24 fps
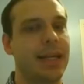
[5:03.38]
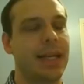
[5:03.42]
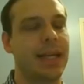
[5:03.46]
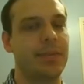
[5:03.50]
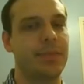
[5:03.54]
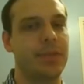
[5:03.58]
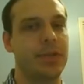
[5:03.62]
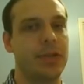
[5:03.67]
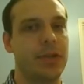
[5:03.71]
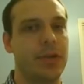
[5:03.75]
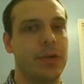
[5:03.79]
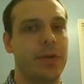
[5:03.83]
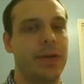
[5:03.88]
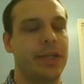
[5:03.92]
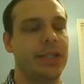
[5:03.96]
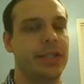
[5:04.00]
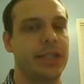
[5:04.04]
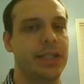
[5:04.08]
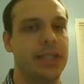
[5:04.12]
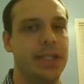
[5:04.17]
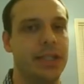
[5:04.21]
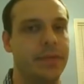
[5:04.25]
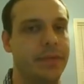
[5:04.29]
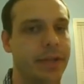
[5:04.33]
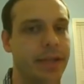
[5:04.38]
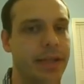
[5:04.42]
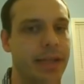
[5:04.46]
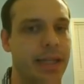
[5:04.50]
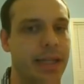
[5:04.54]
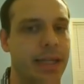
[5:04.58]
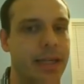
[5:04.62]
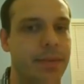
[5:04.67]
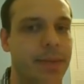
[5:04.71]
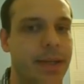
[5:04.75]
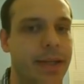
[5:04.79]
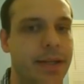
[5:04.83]
game 2 and just didn't really
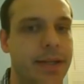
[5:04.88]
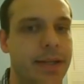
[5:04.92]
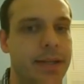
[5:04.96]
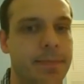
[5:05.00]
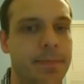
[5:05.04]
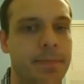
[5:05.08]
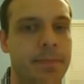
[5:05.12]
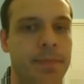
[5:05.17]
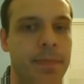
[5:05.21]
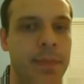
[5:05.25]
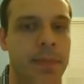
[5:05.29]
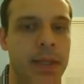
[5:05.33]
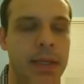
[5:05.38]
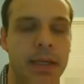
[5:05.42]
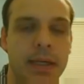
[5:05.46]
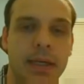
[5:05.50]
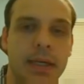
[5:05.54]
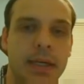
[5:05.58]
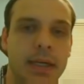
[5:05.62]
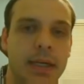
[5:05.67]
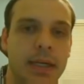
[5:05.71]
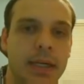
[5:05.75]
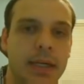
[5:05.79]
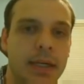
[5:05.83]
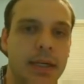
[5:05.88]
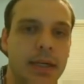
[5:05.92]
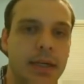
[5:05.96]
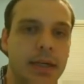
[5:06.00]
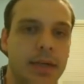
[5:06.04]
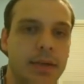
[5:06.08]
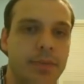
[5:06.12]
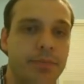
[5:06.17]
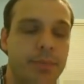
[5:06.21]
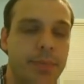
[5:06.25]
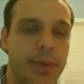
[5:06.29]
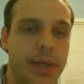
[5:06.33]
think about it.
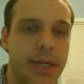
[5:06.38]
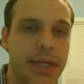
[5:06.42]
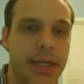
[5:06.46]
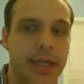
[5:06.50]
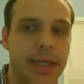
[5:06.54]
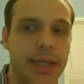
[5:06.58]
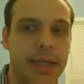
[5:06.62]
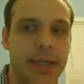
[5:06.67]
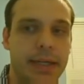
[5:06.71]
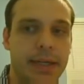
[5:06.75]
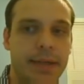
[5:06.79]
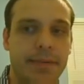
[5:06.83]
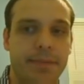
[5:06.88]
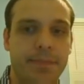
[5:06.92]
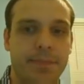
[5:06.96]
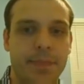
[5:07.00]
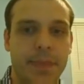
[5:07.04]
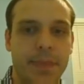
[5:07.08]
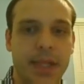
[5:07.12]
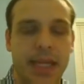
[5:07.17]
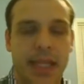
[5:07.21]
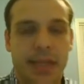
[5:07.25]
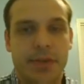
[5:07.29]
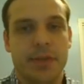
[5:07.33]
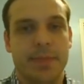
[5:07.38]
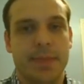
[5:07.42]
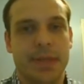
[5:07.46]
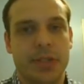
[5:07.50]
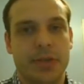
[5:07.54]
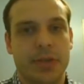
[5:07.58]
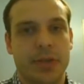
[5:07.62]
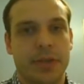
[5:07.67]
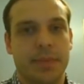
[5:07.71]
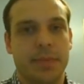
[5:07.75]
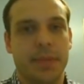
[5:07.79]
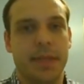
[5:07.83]
But yeah, that was my
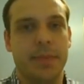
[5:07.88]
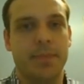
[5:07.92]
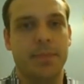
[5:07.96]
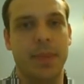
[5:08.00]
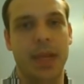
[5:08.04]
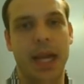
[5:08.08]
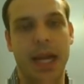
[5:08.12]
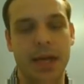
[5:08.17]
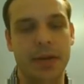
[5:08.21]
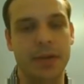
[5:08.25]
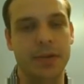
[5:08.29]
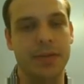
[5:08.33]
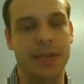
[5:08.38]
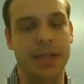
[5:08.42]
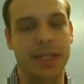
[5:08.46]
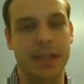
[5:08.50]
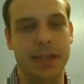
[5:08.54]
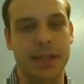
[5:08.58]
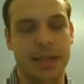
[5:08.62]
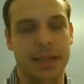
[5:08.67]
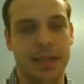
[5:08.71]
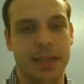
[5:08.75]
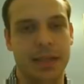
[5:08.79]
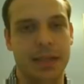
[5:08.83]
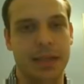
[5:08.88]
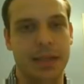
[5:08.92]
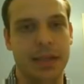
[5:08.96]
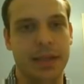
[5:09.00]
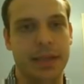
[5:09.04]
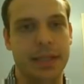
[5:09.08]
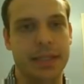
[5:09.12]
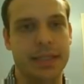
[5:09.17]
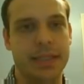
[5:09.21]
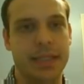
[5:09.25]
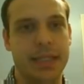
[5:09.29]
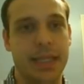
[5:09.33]
tournament. I don't think
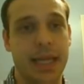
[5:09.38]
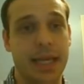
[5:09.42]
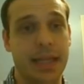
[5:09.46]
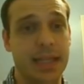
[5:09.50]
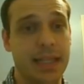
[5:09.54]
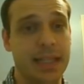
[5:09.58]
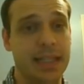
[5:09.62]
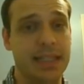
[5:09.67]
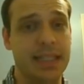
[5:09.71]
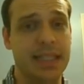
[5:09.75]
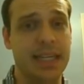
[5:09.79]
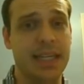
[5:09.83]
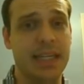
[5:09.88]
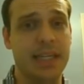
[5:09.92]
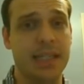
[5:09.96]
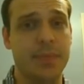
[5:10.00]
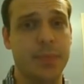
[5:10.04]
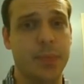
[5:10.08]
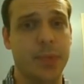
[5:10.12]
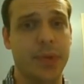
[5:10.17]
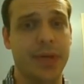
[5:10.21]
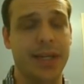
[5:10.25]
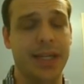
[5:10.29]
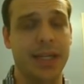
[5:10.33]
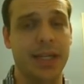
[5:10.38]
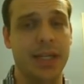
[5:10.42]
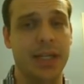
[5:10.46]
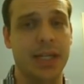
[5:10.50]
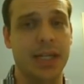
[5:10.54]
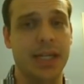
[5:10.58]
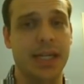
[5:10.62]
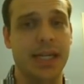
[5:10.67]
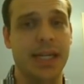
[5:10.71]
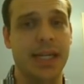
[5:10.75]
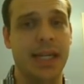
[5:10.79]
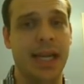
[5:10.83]
I think this deck is pretty
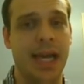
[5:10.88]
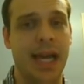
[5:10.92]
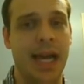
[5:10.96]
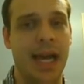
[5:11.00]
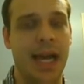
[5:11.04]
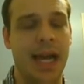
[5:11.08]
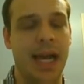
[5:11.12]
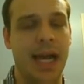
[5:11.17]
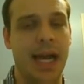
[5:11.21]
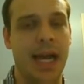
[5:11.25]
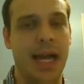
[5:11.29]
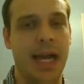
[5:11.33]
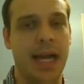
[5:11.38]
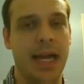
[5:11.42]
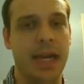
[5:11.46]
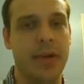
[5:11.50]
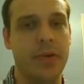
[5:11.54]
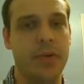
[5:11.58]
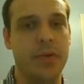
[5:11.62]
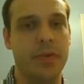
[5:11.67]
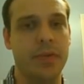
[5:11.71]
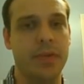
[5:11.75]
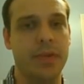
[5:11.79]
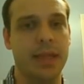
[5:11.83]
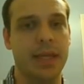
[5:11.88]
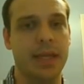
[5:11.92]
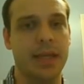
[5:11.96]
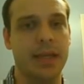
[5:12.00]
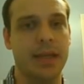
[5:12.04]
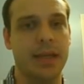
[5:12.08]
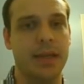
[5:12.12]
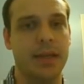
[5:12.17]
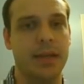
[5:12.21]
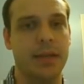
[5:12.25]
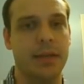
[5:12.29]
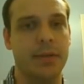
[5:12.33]
good. I don't
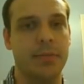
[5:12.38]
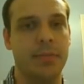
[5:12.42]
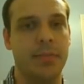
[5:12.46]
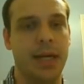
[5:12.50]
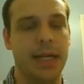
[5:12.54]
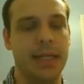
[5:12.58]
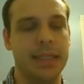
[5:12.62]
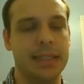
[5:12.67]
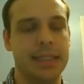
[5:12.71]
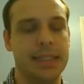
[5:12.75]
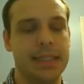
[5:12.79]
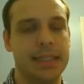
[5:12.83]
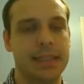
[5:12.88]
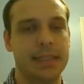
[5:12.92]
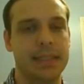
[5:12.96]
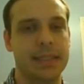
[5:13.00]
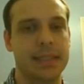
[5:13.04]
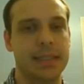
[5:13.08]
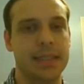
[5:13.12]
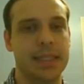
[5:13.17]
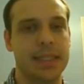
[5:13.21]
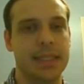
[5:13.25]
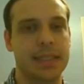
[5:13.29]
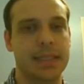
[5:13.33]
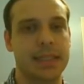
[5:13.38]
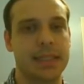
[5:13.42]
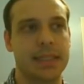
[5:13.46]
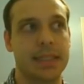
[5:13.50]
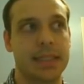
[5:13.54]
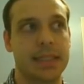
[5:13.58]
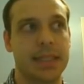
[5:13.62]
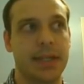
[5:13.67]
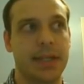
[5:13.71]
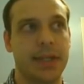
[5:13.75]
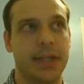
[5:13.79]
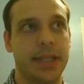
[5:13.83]
think my list is
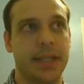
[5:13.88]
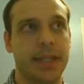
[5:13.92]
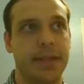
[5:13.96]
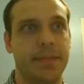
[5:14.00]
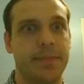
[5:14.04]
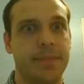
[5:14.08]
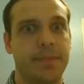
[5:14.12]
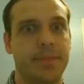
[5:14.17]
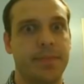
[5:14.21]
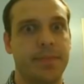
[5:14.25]
necessarily